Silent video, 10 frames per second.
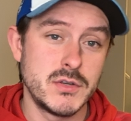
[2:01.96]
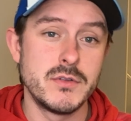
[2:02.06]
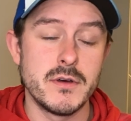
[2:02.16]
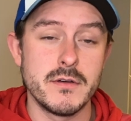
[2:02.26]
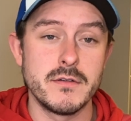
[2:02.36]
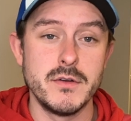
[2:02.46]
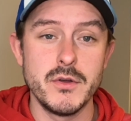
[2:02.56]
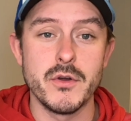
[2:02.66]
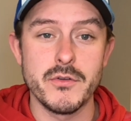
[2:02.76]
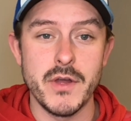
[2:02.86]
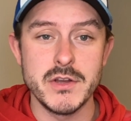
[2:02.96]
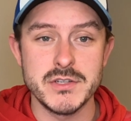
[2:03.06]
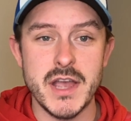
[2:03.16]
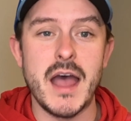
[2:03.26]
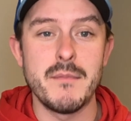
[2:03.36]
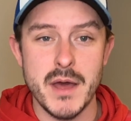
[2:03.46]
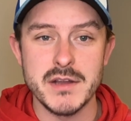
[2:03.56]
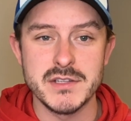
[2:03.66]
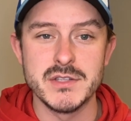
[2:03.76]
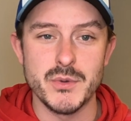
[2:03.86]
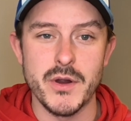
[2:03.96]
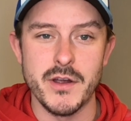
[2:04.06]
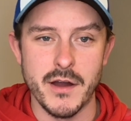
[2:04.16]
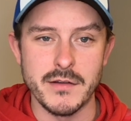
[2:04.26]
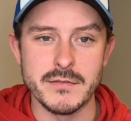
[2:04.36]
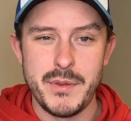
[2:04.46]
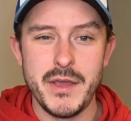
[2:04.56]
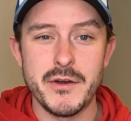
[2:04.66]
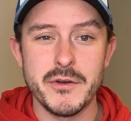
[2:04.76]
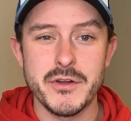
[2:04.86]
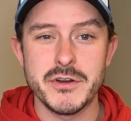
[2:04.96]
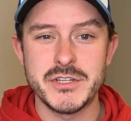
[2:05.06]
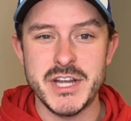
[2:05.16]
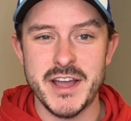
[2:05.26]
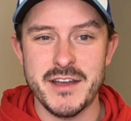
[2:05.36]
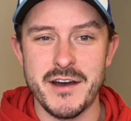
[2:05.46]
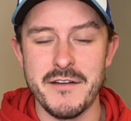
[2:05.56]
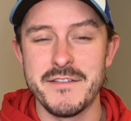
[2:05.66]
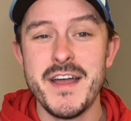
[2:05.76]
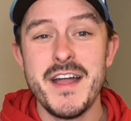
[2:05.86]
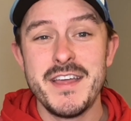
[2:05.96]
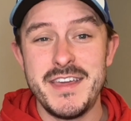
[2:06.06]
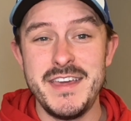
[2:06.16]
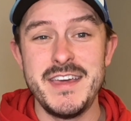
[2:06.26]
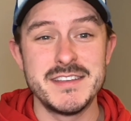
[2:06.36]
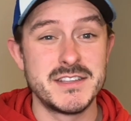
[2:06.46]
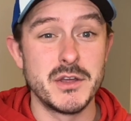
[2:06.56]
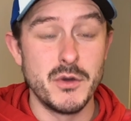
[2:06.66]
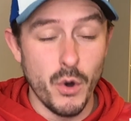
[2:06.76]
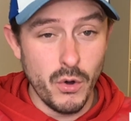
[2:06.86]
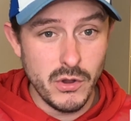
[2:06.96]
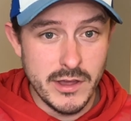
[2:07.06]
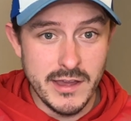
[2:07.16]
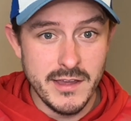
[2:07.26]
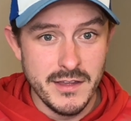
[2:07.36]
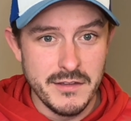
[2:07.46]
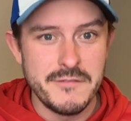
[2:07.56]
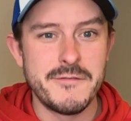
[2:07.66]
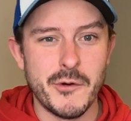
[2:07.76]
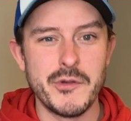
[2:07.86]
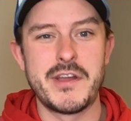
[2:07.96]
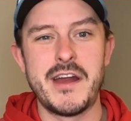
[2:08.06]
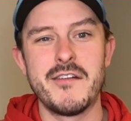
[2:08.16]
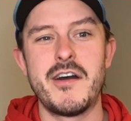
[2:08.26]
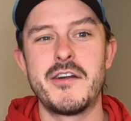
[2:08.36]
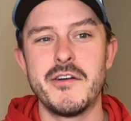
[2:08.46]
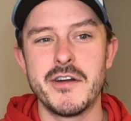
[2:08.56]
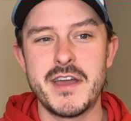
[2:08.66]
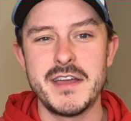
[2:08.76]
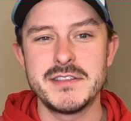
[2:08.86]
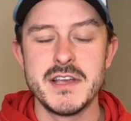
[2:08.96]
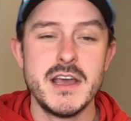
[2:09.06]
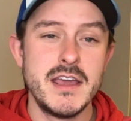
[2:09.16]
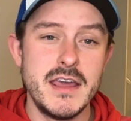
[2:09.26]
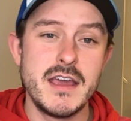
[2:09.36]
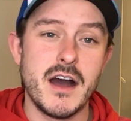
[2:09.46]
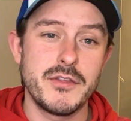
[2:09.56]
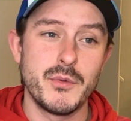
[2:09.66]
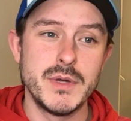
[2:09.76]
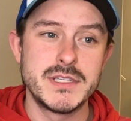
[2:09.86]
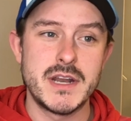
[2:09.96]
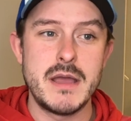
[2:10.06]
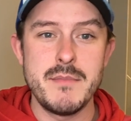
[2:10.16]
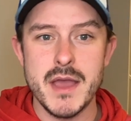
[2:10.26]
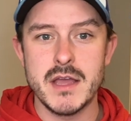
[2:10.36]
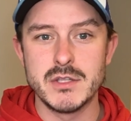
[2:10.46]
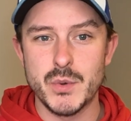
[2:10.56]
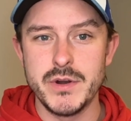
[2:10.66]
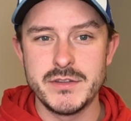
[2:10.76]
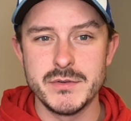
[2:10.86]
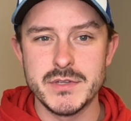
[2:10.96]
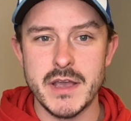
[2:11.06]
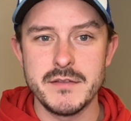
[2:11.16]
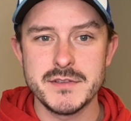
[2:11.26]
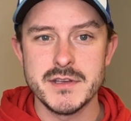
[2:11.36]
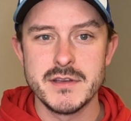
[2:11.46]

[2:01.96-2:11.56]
the New York Rangers at Madison Square Garden. Peter Kochetkov, he is the goalie for the Carolina Hurricanes. He got the win today, making 22 saves,